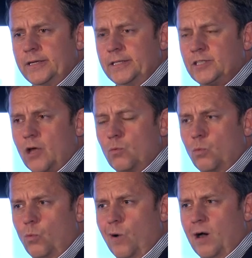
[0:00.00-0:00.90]
So
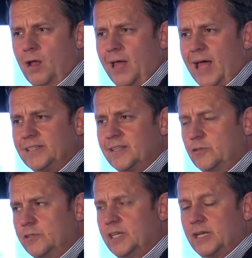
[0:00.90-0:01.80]
while under the
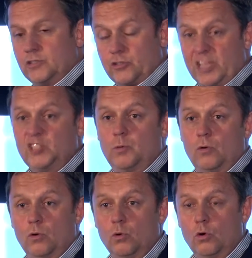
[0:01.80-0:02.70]
New Zealand
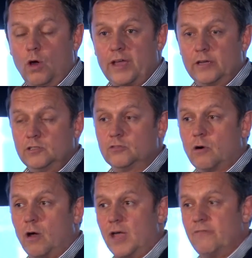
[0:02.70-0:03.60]
transport law I could
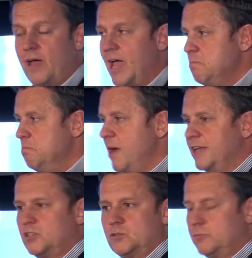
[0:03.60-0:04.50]
drive a
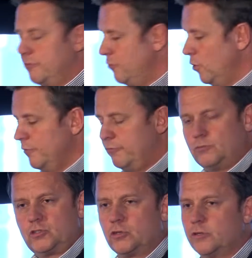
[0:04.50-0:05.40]
bus full of
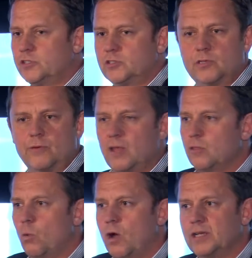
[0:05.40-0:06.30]
tourists
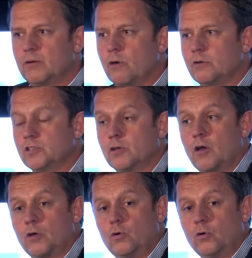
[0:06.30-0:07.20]
around the winding roads in
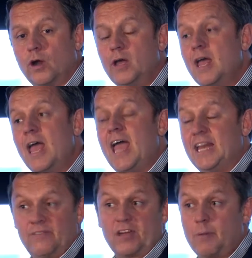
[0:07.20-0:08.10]
Kaikoura
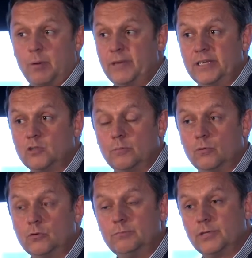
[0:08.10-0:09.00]
and have a couple of beers on
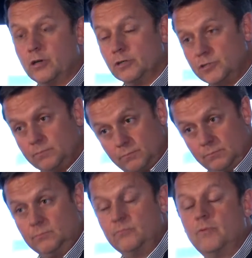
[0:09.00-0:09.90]
board because
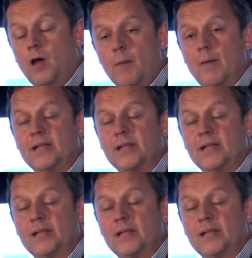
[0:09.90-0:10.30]
I'm